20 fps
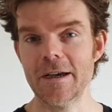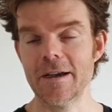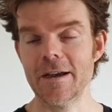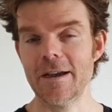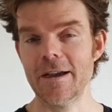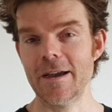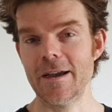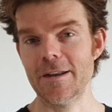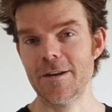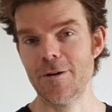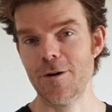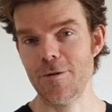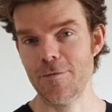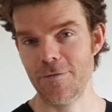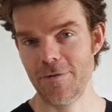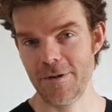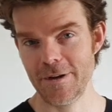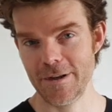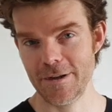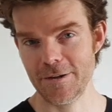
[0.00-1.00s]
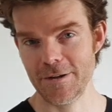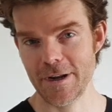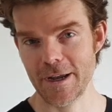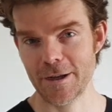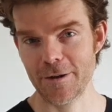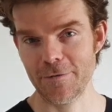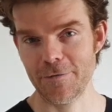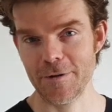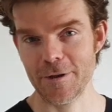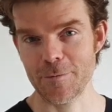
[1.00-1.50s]
and hopefully your neck
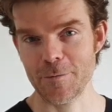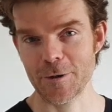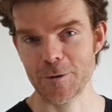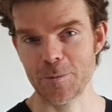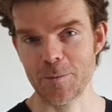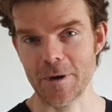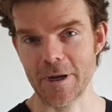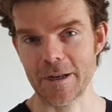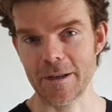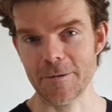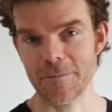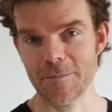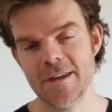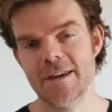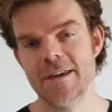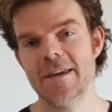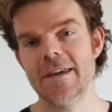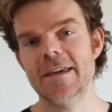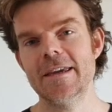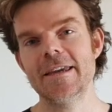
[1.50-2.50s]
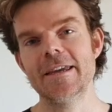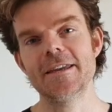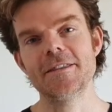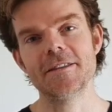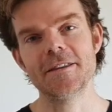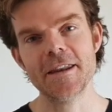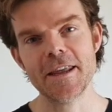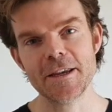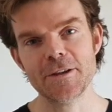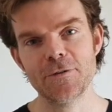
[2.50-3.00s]
will feel much better. In the
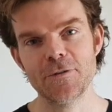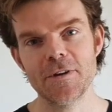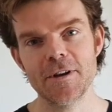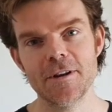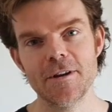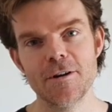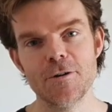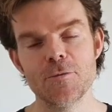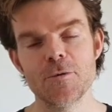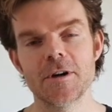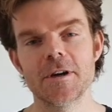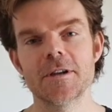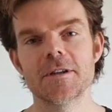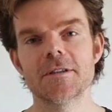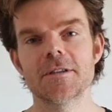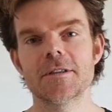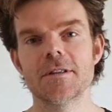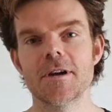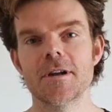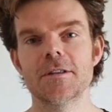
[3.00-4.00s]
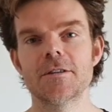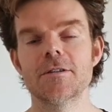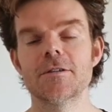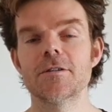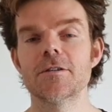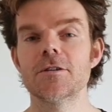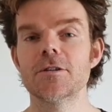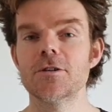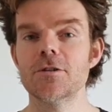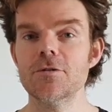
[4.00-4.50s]
next video, we're going to start
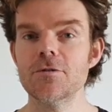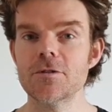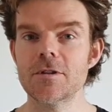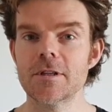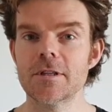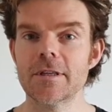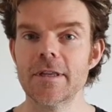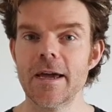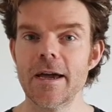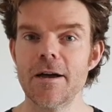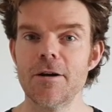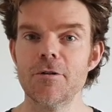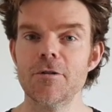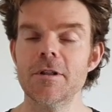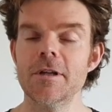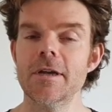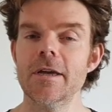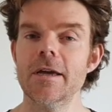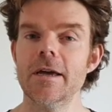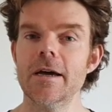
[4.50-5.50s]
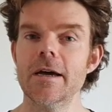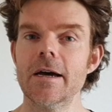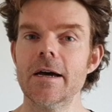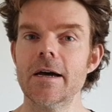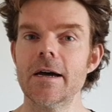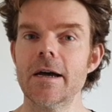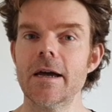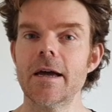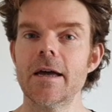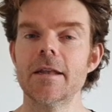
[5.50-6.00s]
to use the towel
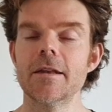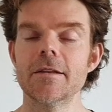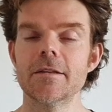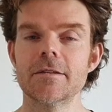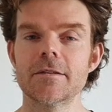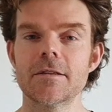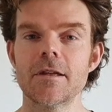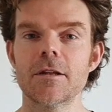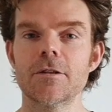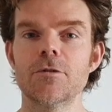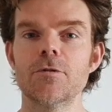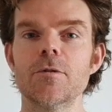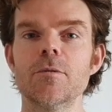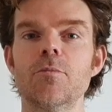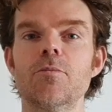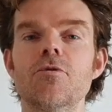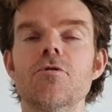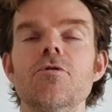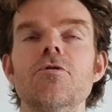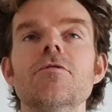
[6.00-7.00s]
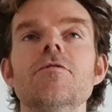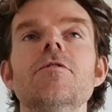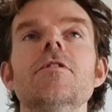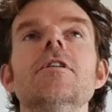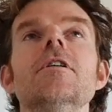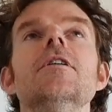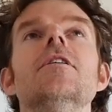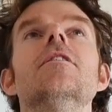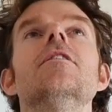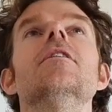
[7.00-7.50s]
and start to improve
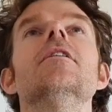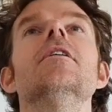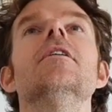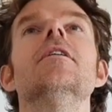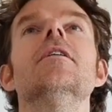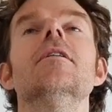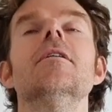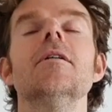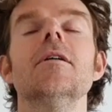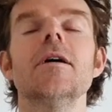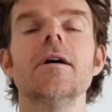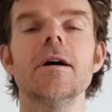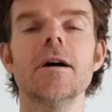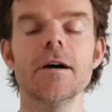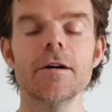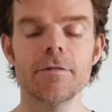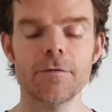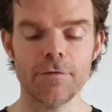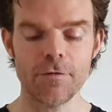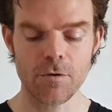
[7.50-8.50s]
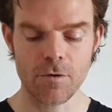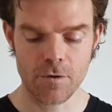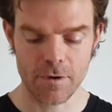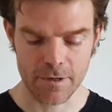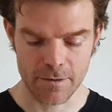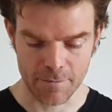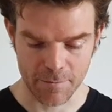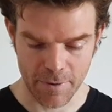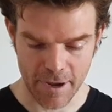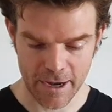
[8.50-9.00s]
the forward
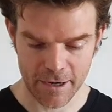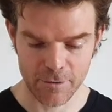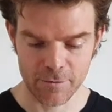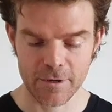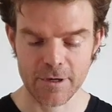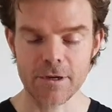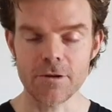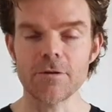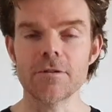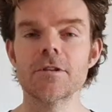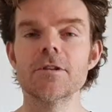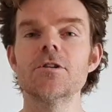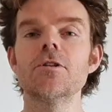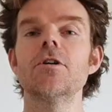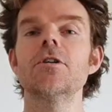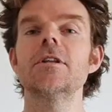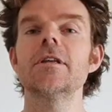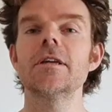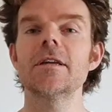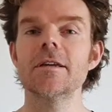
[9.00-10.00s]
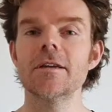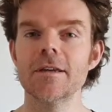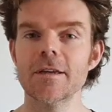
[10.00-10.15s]
and backward or the nodding